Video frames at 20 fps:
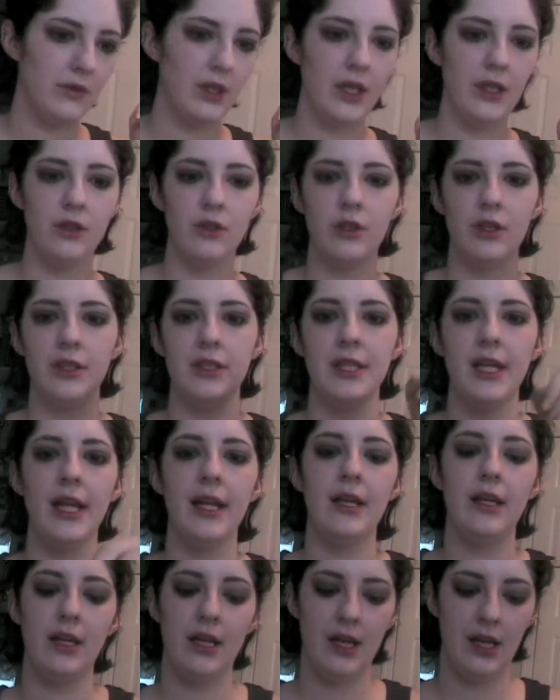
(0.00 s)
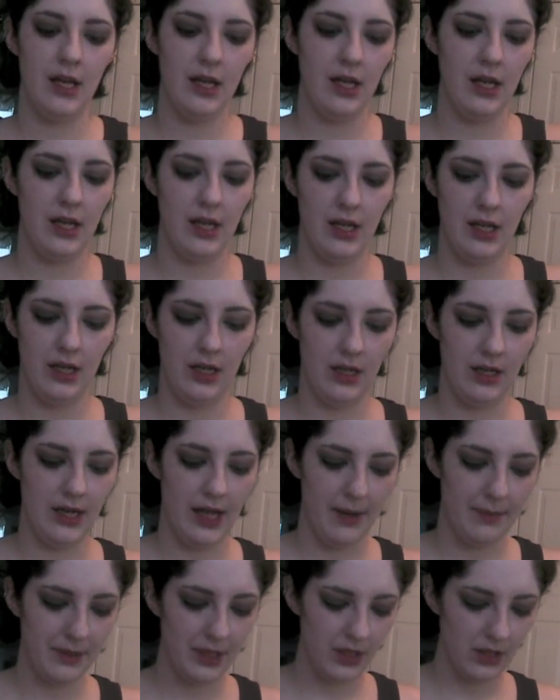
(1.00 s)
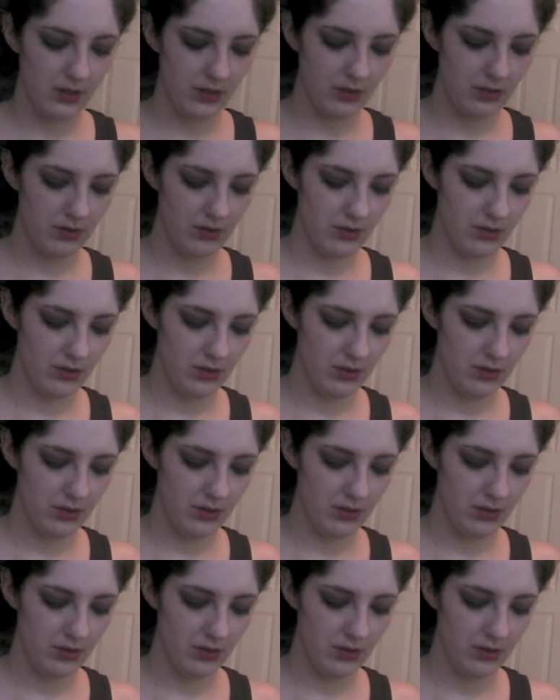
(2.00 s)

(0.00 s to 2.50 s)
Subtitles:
Then you're going to take a napkin